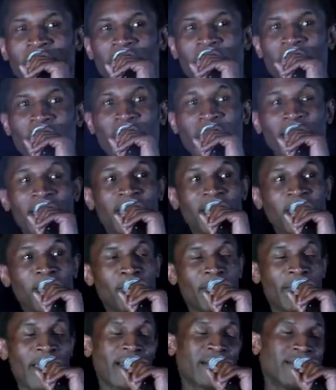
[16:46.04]
where he
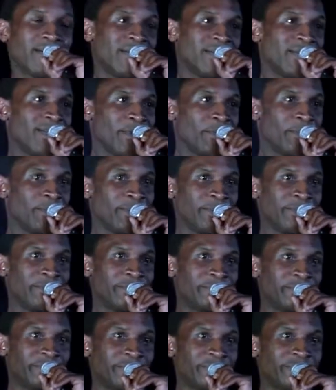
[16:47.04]
buried them.
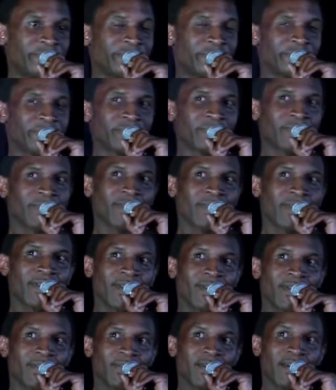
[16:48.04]

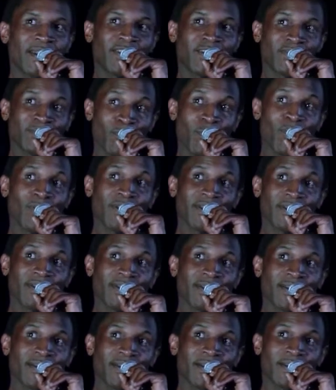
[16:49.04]
The next
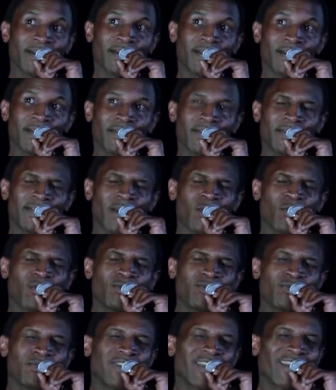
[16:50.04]
morning, there
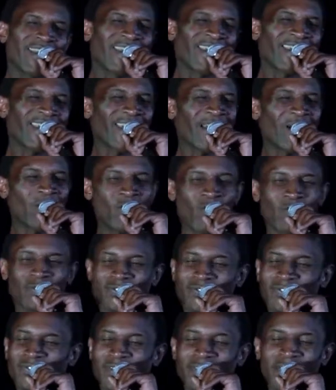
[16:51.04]
was
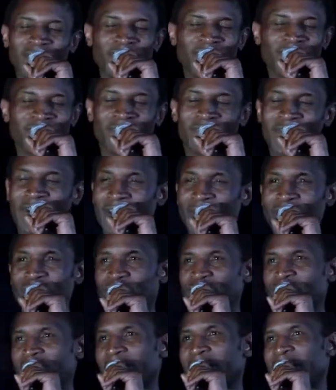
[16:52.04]
chaos in the
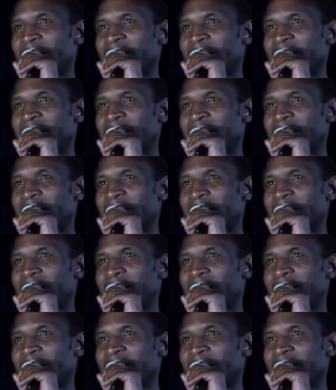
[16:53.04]
village.